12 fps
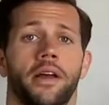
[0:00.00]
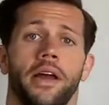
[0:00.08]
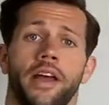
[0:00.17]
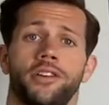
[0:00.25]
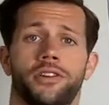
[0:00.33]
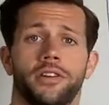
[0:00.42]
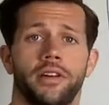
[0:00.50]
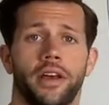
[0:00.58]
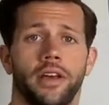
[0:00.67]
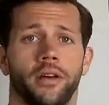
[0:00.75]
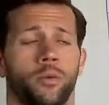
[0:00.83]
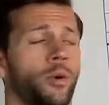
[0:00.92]
Engine
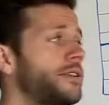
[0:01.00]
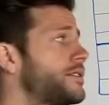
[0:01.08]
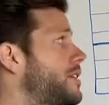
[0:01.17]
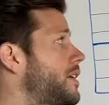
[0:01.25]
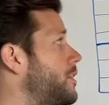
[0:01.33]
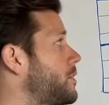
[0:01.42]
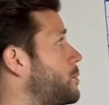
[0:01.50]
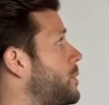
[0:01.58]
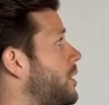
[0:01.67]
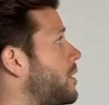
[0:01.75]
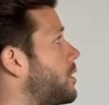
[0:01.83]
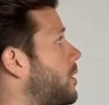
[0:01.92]
Day Wednesday this
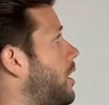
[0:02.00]
week.